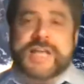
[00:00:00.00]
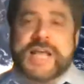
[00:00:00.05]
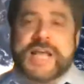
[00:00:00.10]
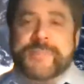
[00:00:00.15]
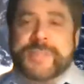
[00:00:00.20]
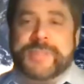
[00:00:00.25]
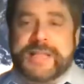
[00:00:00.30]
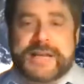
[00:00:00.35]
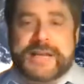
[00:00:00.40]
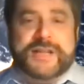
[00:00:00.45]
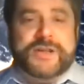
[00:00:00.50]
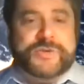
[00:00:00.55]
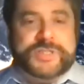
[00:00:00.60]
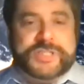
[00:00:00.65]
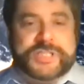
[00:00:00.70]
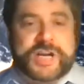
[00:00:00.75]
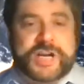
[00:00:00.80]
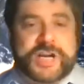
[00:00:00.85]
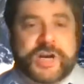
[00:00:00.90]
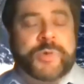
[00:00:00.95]
Kaplin, I know
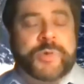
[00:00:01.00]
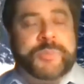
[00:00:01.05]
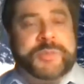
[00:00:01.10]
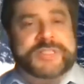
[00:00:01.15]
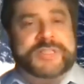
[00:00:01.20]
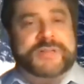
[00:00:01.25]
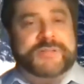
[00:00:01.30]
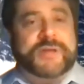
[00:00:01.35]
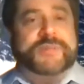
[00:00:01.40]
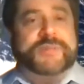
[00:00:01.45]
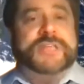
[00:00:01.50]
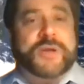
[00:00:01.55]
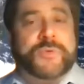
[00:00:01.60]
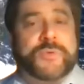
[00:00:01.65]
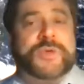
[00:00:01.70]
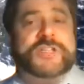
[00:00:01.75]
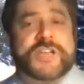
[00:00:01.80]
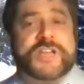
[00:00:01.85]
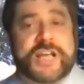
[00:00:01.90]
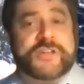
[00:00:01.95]
it's terrible, but sometimes I
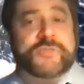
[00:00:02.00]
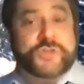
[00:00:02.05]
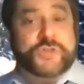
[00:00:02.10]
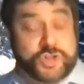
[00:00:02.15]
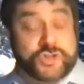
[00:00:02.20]
wish I